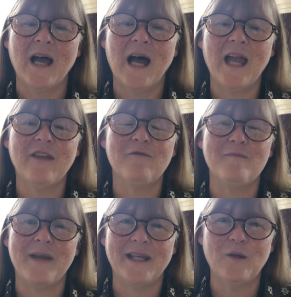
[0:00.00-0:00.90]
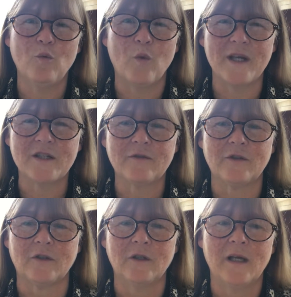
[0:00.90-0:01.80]
I have many
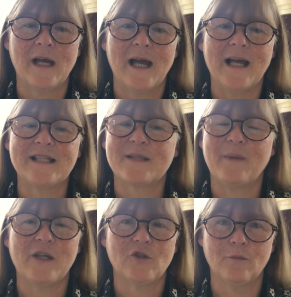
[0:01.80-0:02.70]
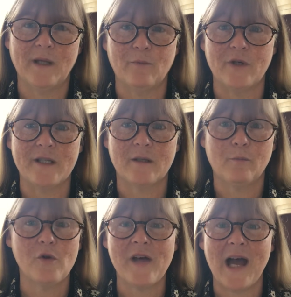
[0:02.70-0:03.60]
wonderful and special memories,
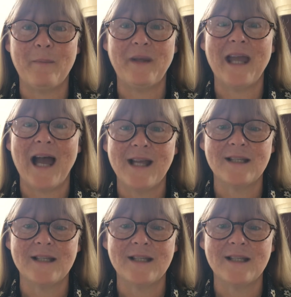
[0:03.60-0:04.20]
both happy and